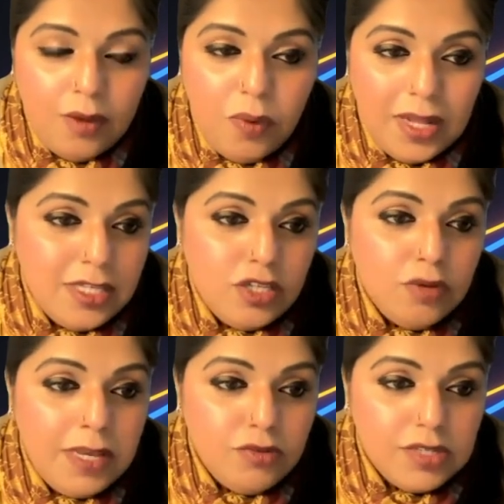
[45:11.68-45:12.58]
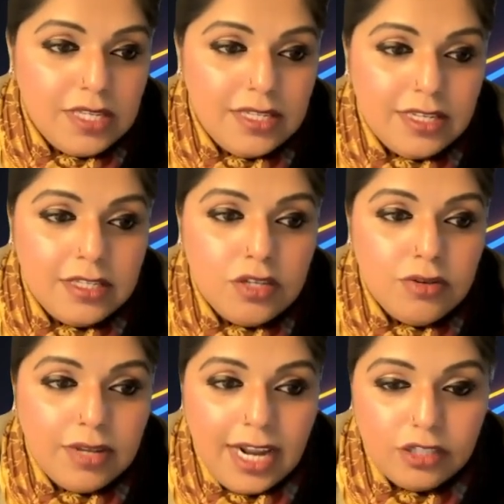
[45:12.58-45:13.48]
And once you meet
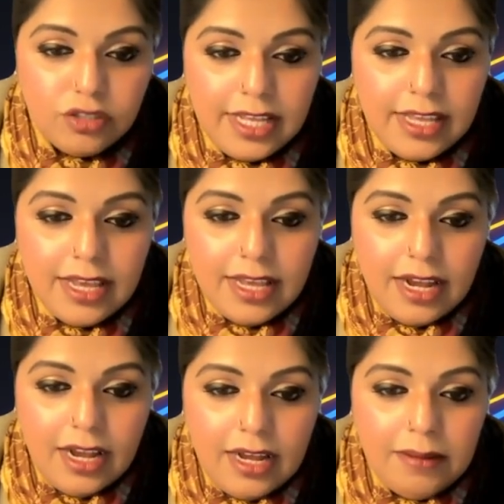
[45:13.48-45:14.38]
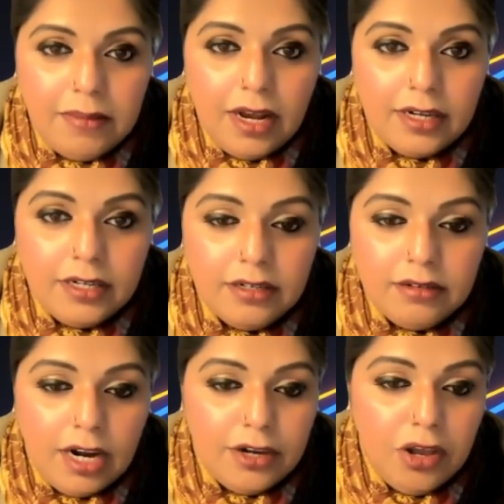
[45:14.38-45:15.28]
resistance, you can actually
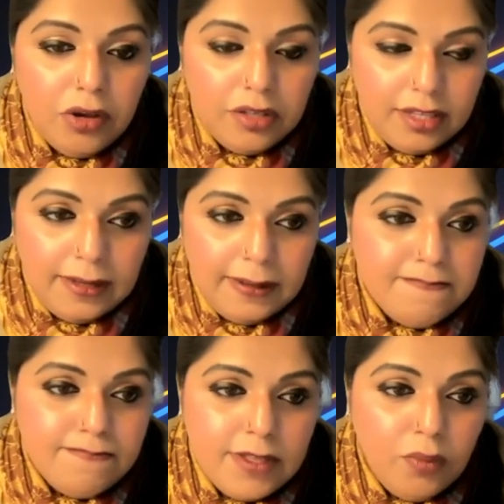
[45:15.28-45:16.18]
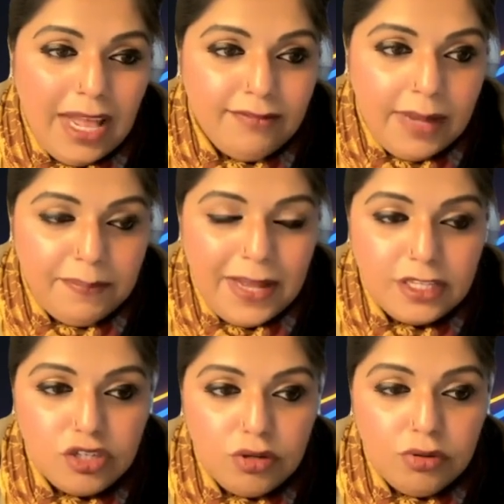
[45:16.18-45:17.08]
unhook the valve
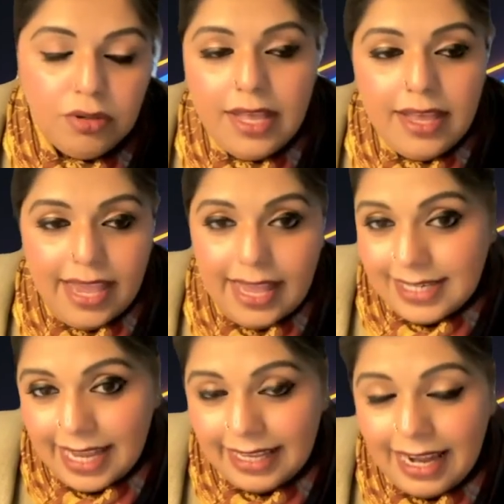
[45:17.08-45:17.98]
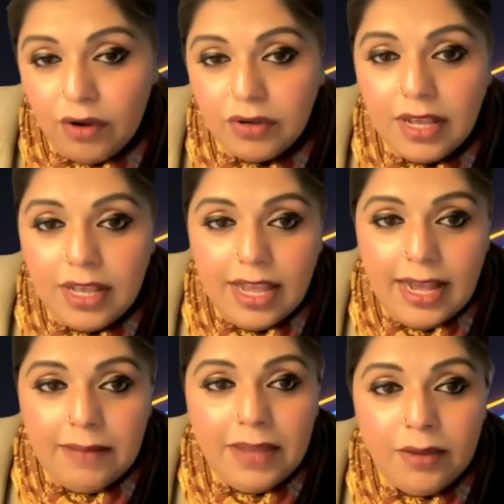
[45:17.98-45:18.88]
bypass tool and take it out.
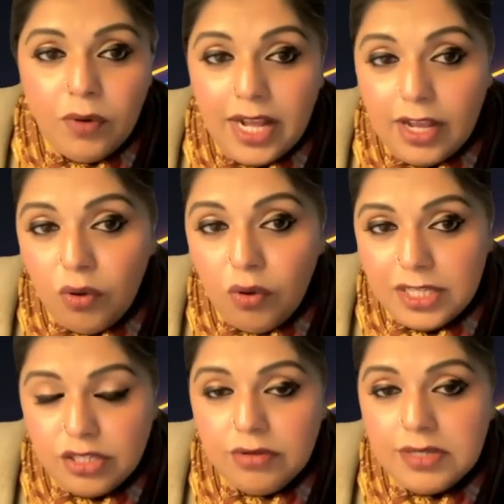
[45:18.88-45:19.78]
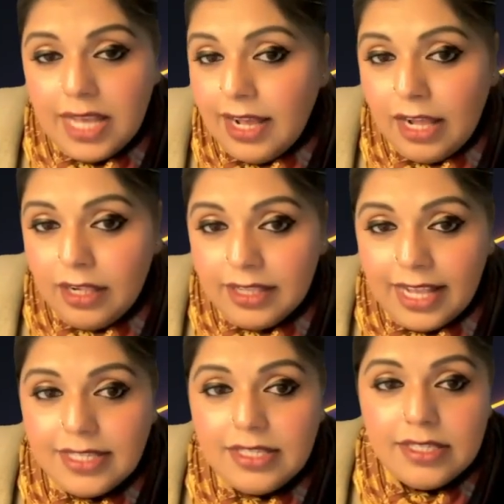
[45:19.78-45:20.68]
And what I always do is I'll
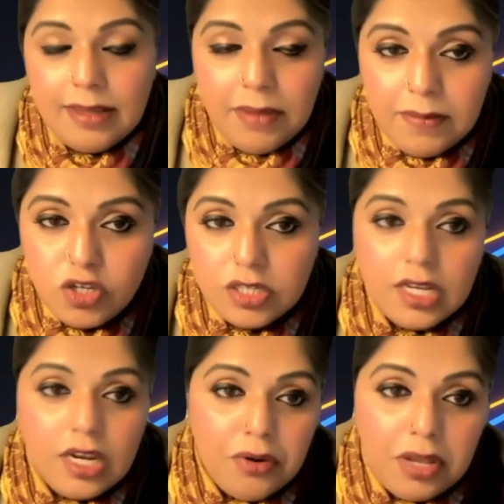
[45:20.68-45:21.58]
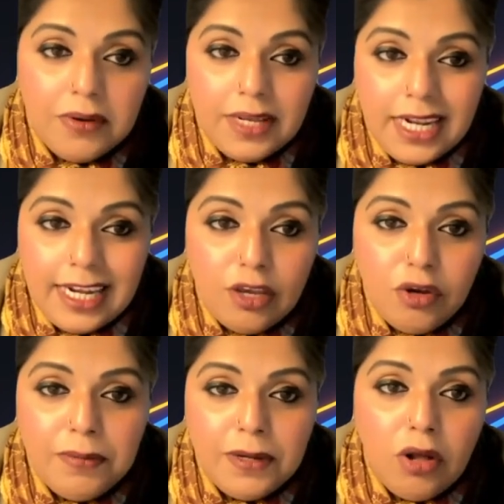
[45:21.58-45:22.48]
get some images in RAO and
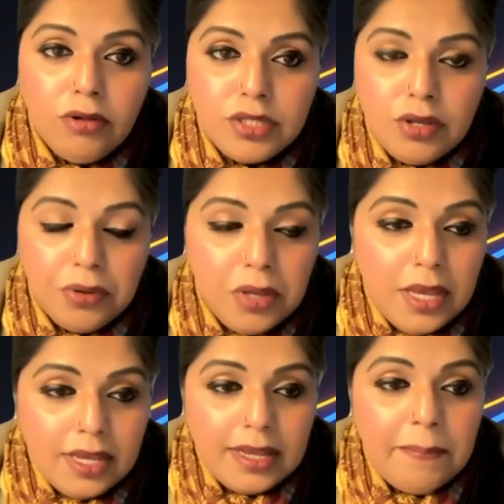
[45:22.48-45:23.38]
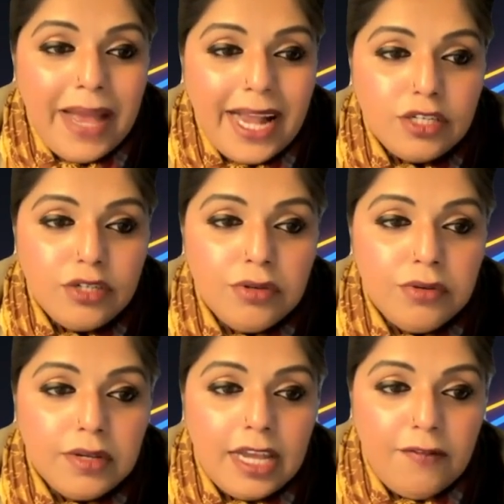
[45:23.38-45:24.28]
LAO, but also come back
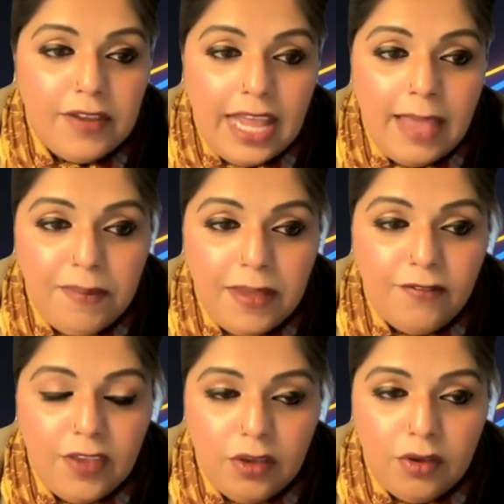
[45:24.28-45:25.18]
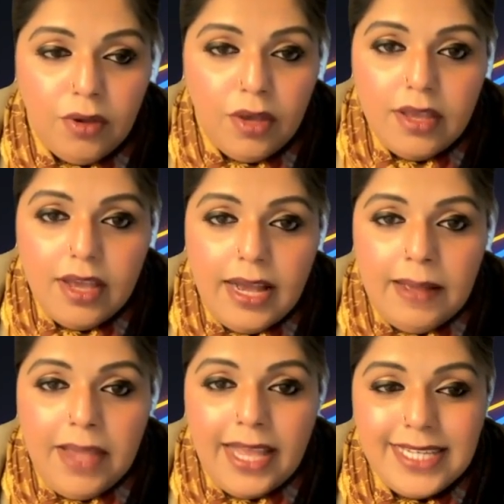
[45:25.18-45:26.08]
to kind of an AP view
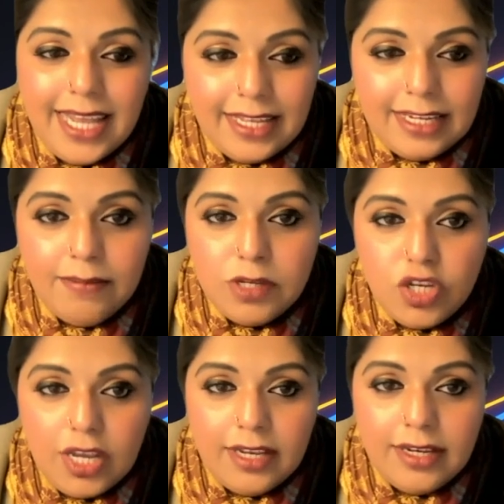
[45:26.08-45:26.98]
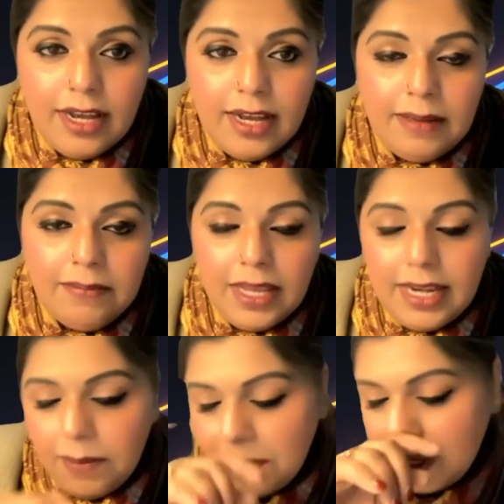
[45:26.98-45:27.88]
and take an image in
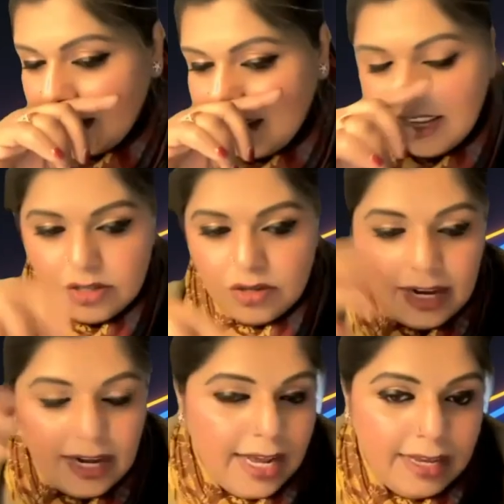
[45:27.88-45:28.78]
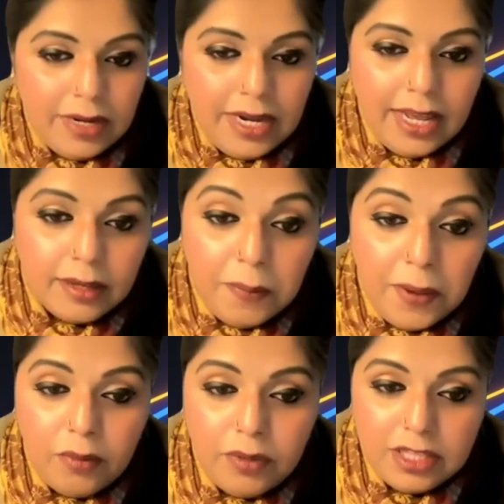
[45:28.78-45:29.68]
AP so that when I
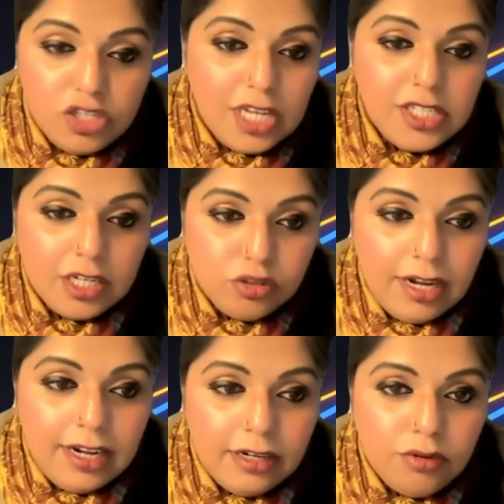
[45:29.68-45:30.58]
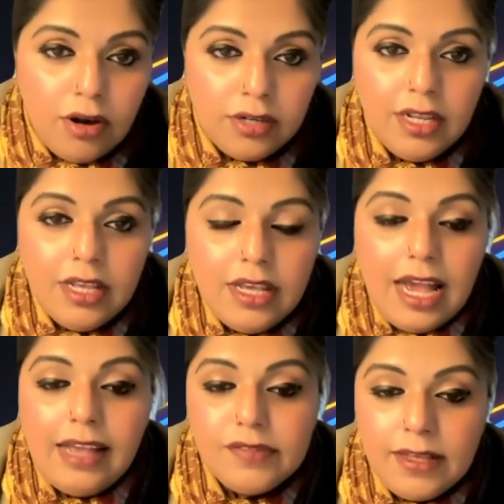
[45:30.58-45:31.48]
compare with the chest x-ray later on,
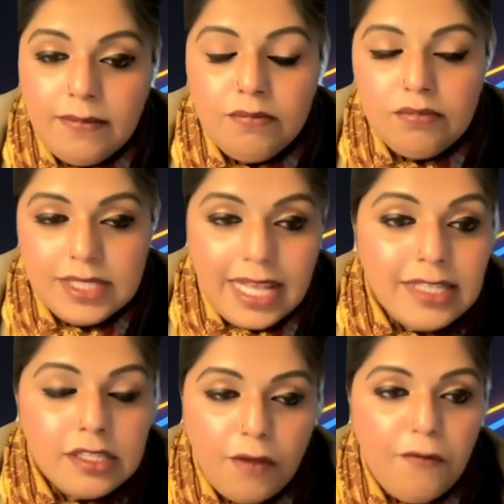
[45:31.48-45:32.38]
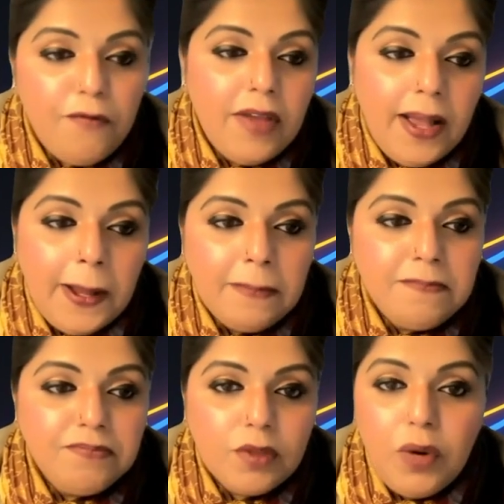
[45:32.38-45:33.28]
I have some sense of
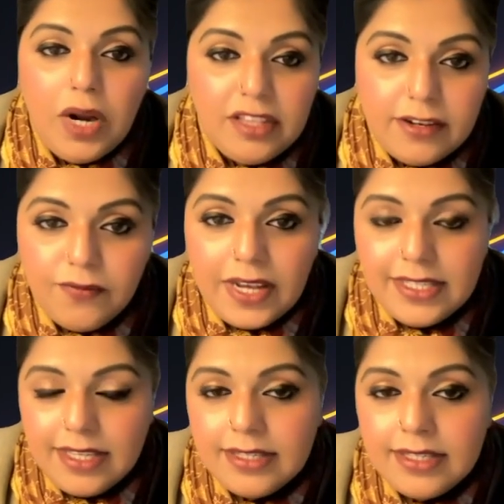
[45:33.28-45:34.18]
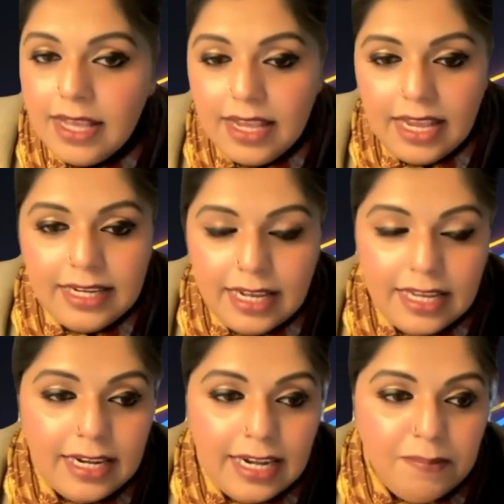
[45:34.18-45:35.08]
where the device is in
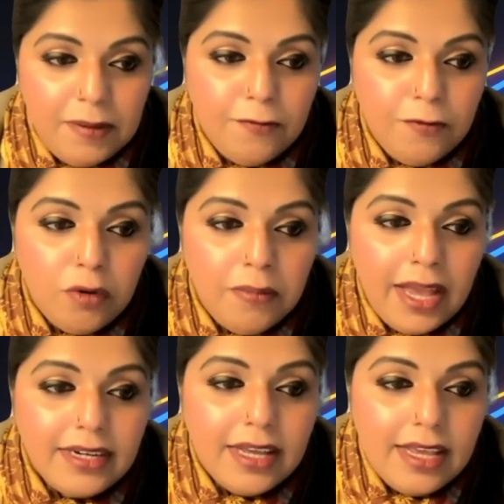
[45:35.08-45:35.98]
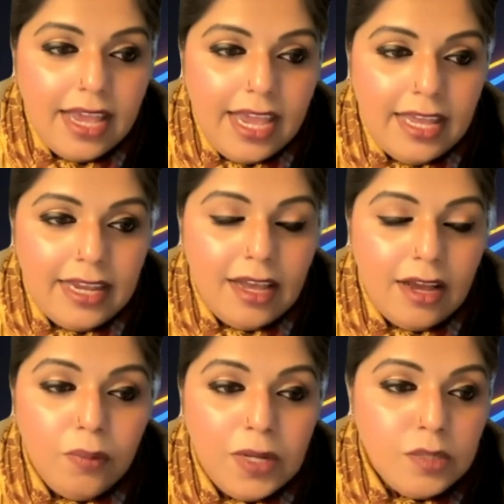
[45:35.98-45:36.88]
an AP format.
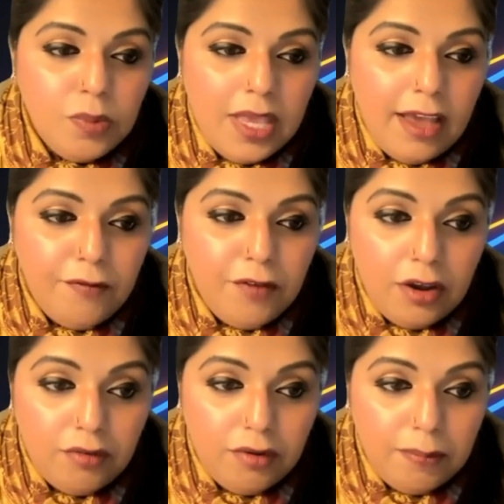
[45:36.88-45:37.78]
And once we have